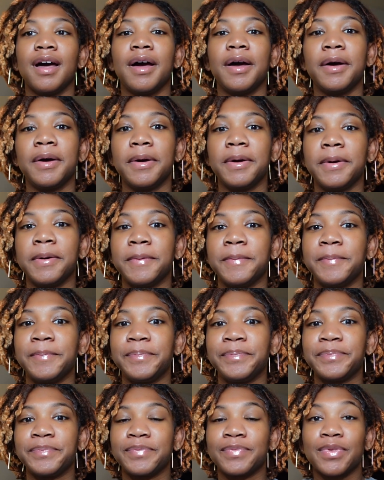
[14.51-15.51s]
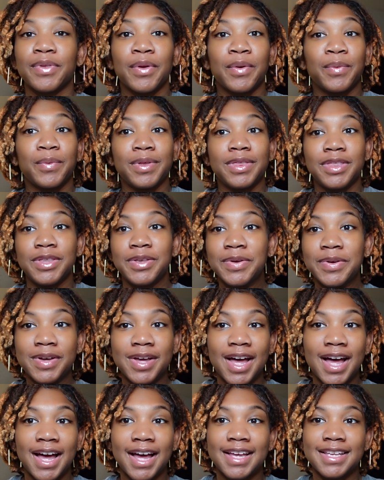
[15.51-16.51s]
mom with you
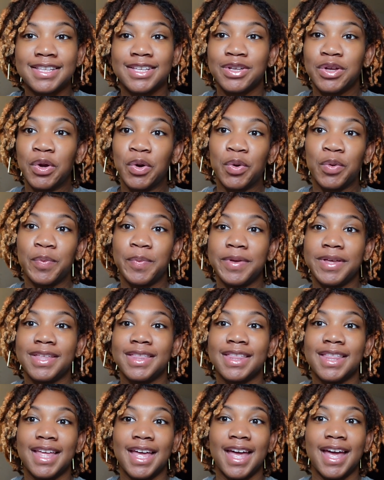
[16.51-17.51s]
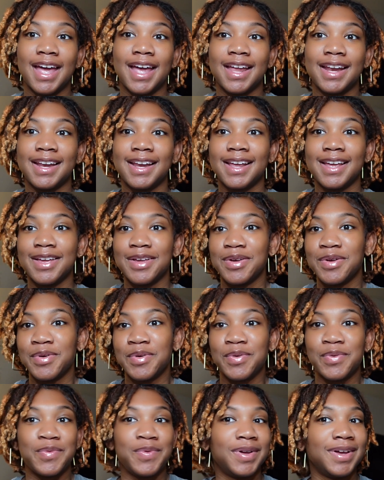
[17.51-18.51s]
guys and hoping that
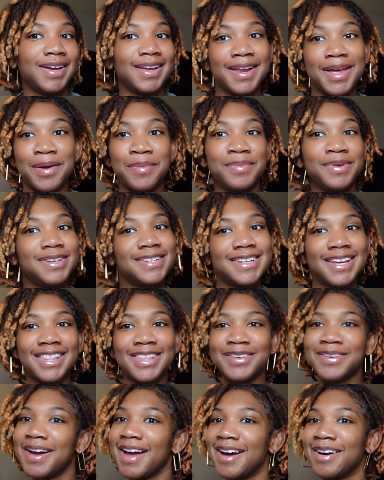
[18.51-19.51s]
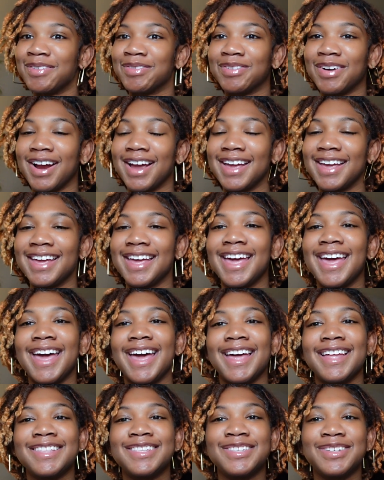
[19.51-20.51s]
we could help each other out, right?
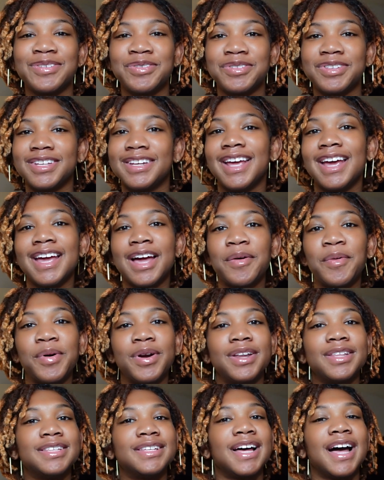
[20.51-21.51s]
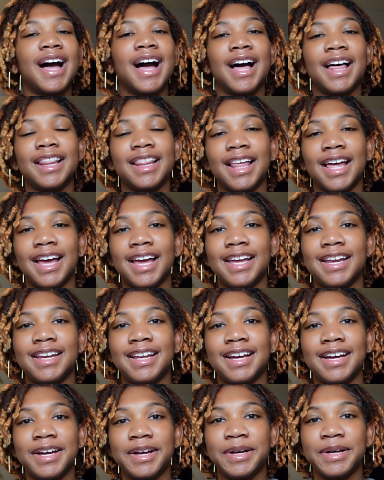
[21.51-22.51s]
And so today I wanted to highlight
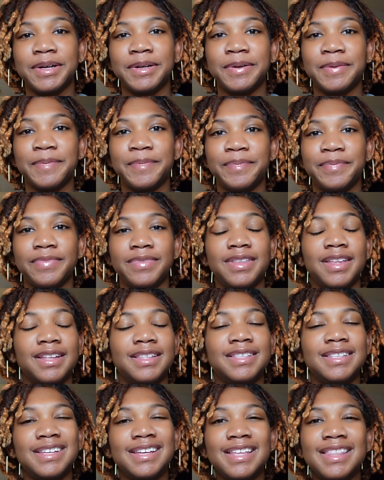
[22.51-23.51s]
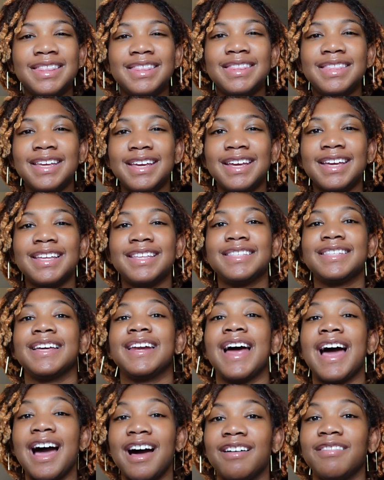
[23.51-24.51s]
the 10 things
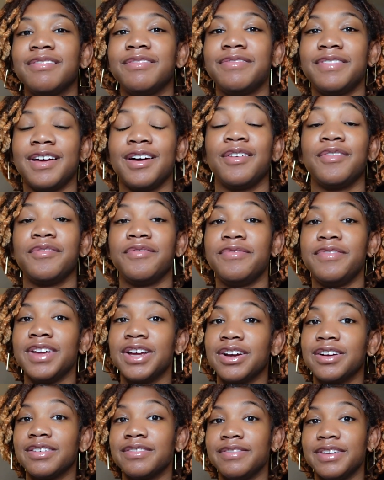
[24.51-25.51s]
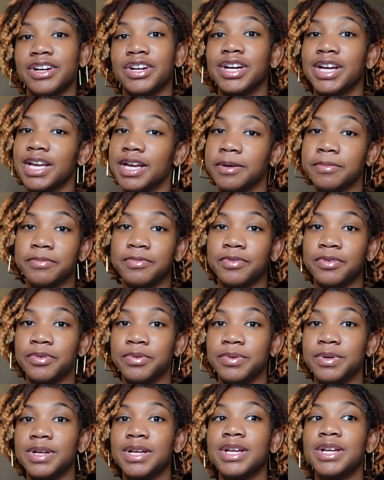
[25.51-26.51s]
that I've found very, very
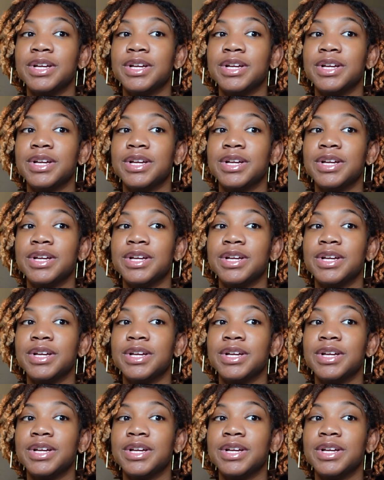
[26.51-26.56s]
helpful